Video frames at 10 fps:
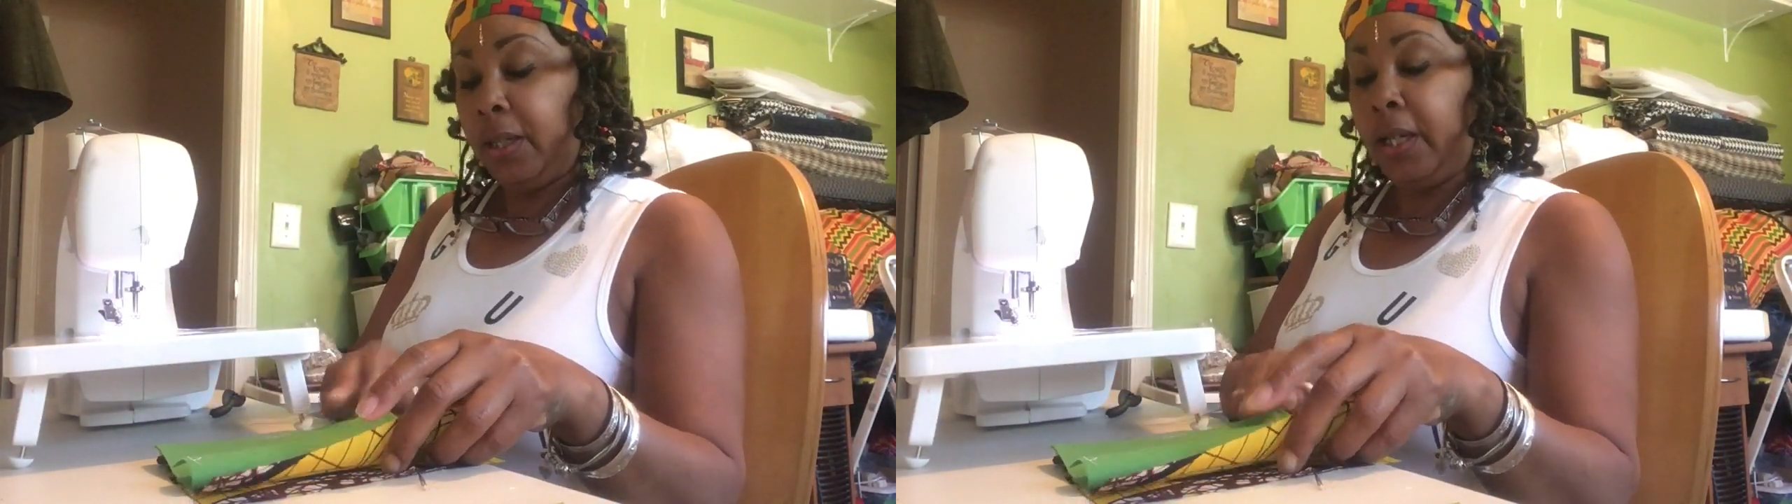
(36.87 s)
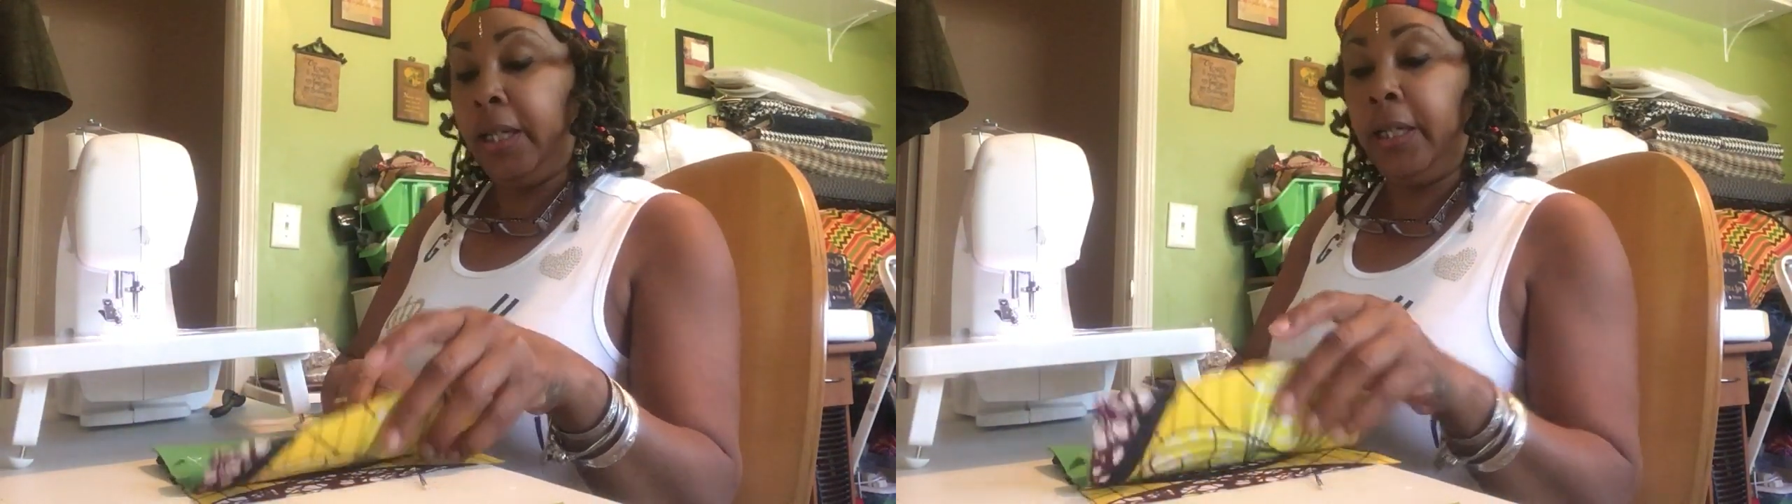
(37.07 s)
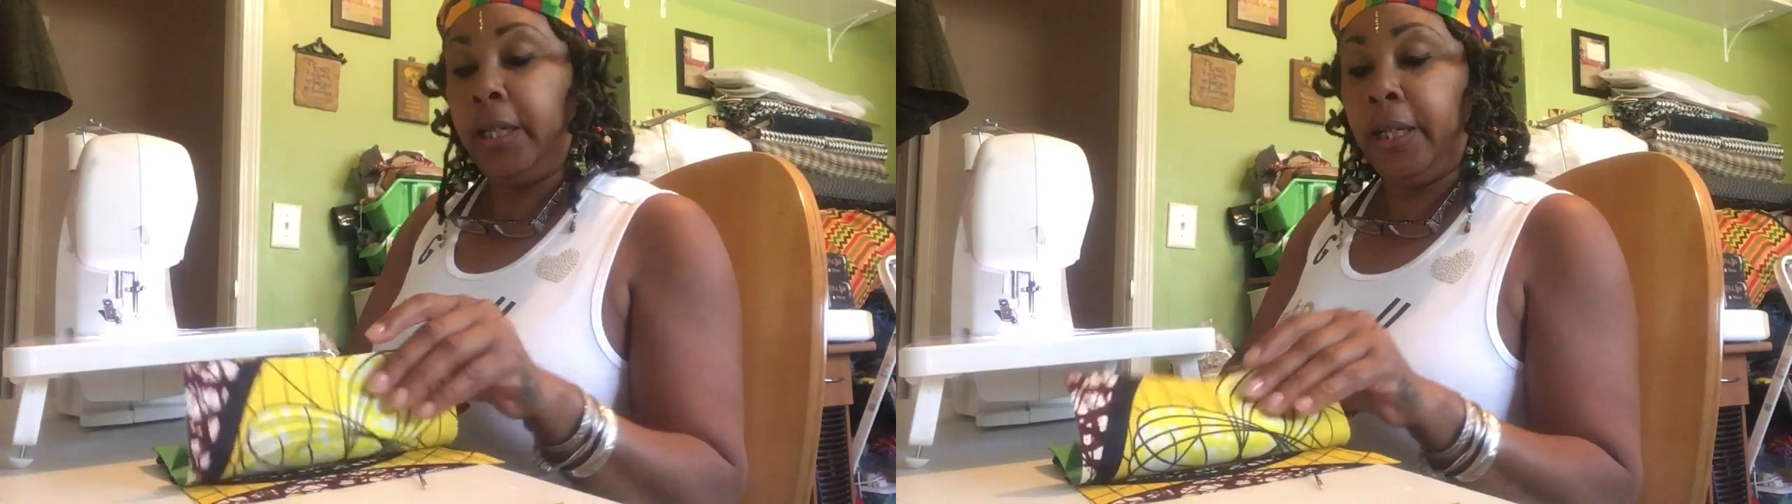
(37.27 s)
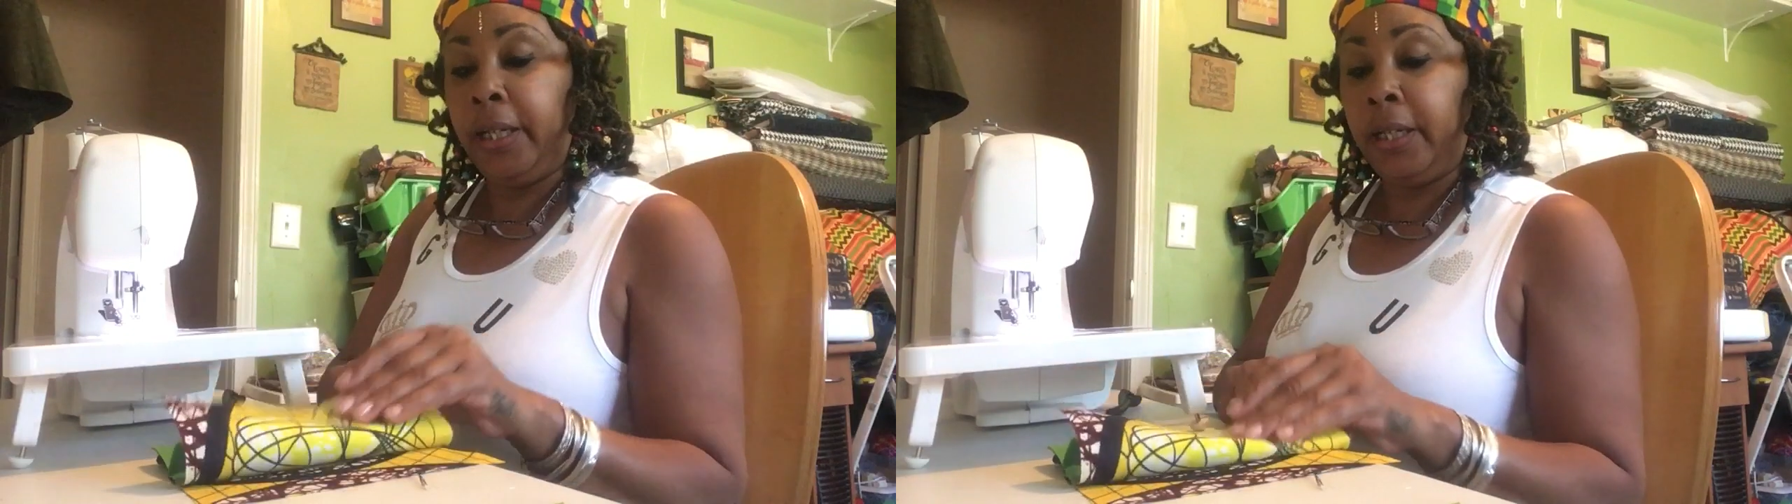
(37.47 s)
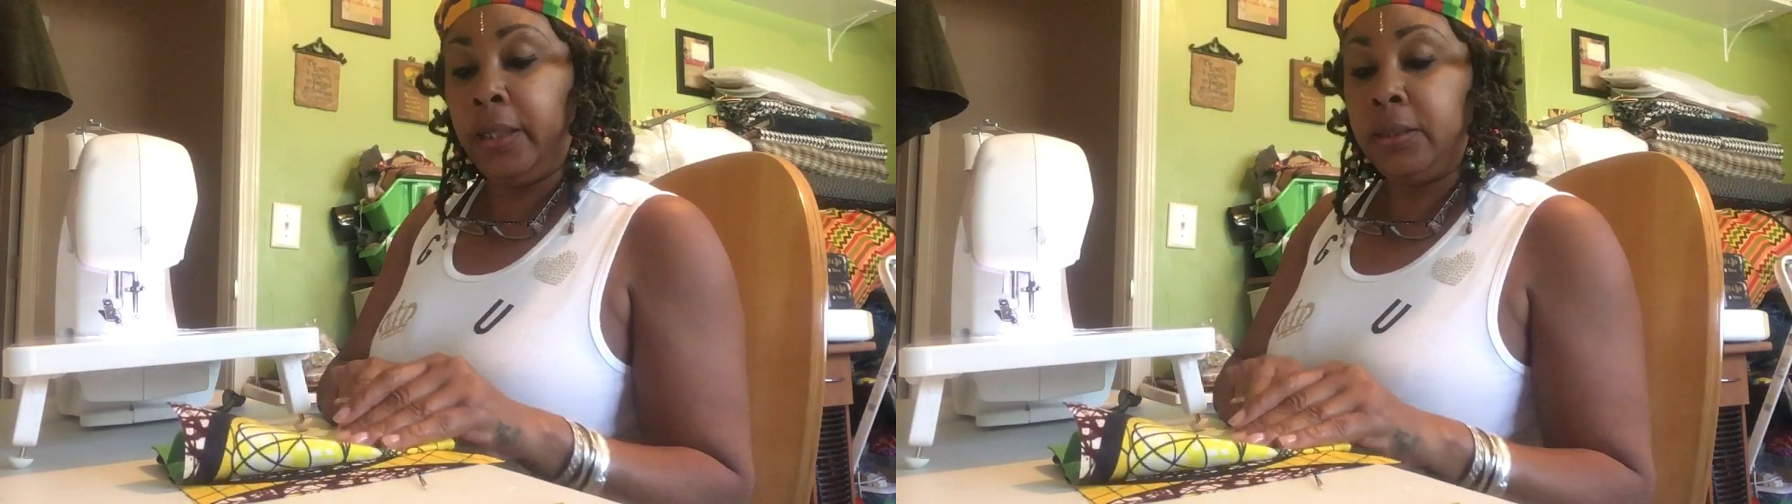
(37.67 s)

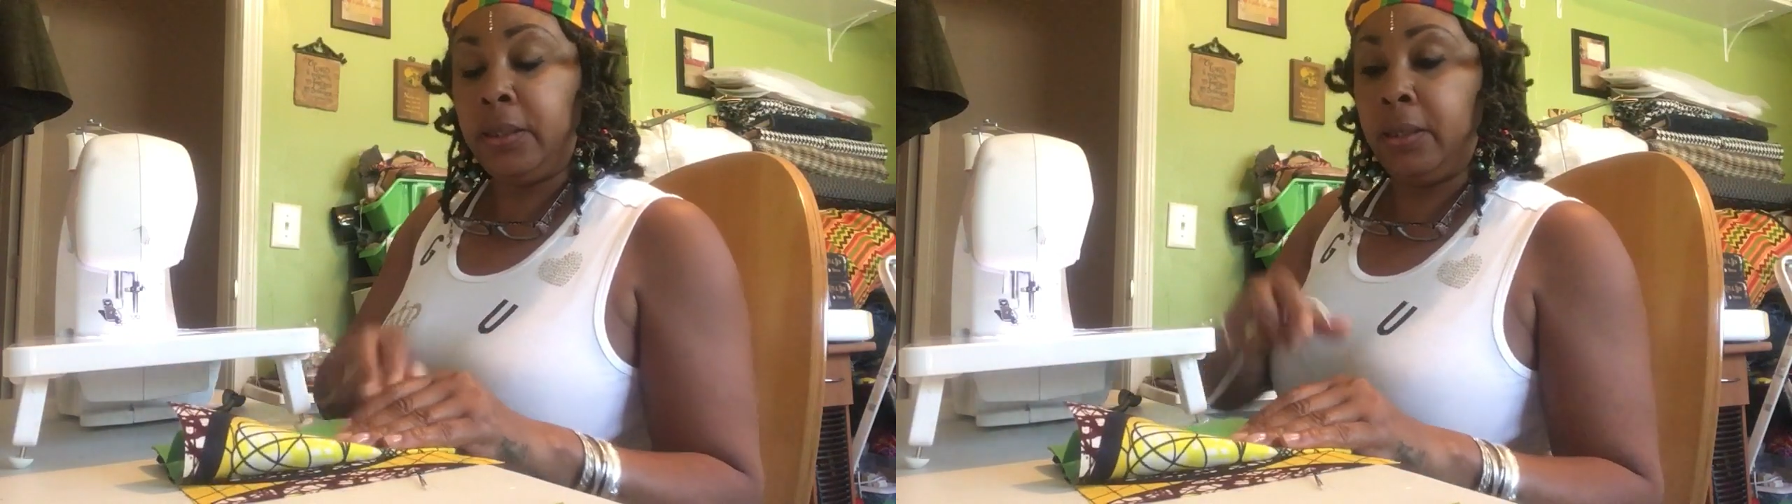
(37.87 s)
and